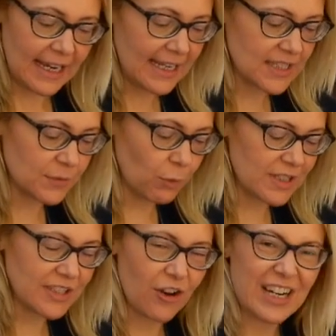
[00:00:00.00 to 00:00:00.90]
it's
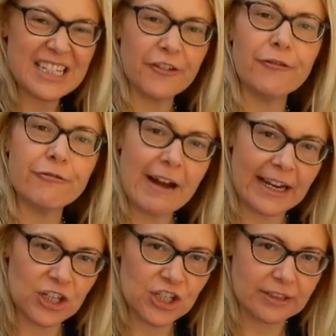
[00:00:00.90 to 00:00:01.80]
what's known as a
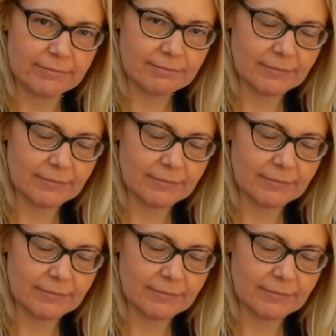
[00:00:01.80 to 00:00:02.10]
fraction,